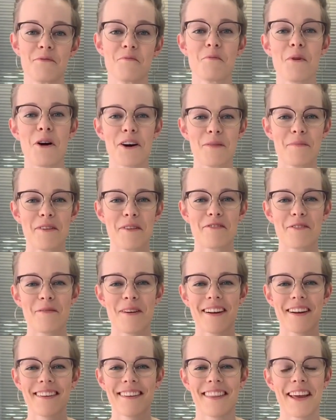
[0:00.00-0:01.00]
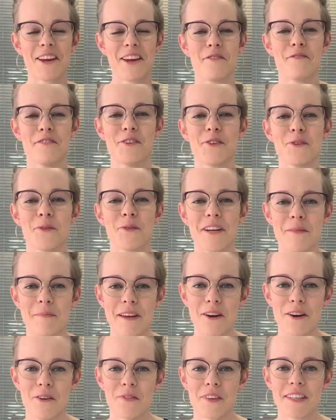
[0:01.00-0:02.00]
Welcome everyone, thank you for joining me
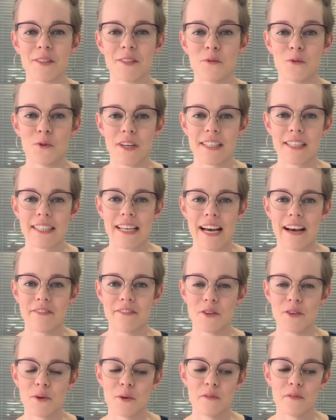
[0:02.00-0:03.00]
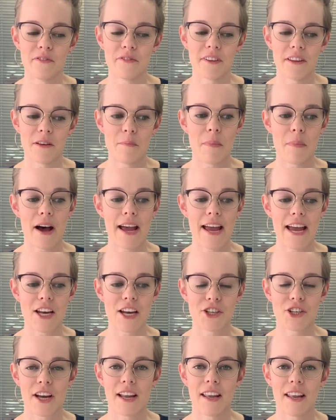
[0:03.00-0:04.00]
on this August afternoon for the
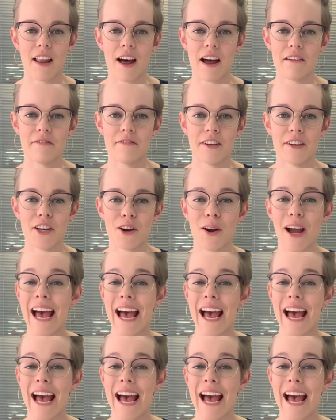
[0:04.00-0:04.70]
MyHR live video